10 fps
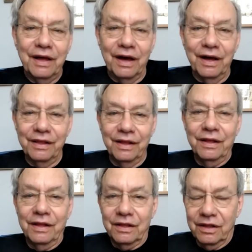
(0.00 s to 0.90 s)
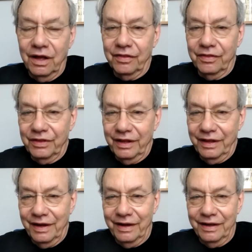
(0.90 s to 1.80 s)

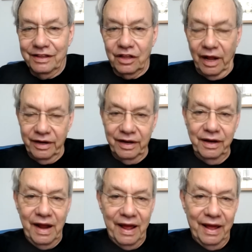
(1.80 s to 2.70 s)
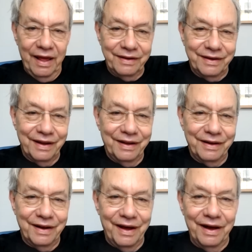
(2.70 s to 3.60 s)
In London and
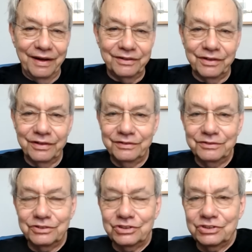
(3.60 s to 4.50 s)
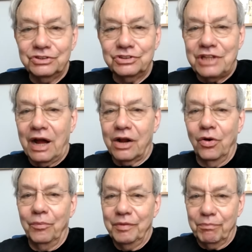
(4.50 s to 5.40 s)
in
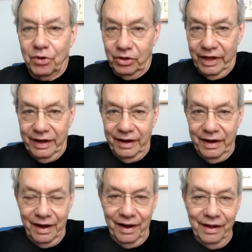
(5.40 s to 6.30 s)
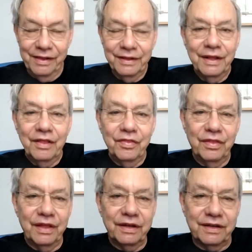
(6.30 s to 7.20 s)
Stockholm and Berlin,
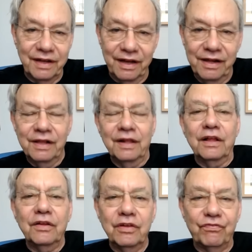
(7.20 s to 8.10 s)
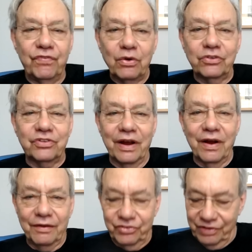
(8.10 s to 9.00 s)
if folks
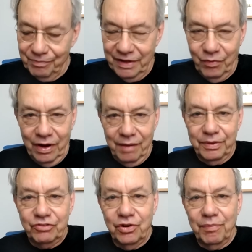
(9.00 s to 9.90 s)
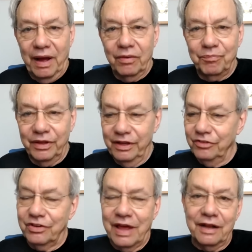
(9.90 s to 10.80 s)
there have something they want to bitch about,
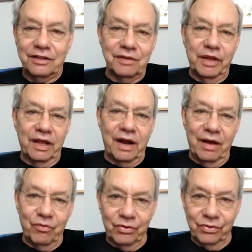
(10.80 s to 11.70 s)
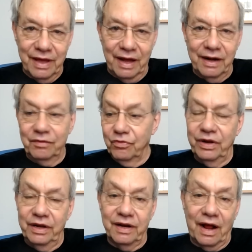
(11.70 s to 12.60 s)
please get it to me, and I will get it
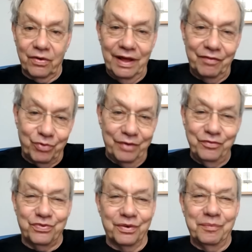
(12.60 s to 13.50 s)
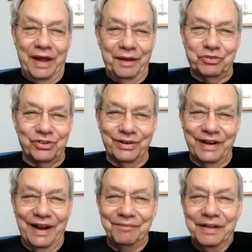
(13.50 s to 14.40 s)
and read it. I already have one from
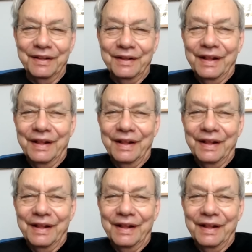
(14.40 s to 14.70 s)
Amsterdam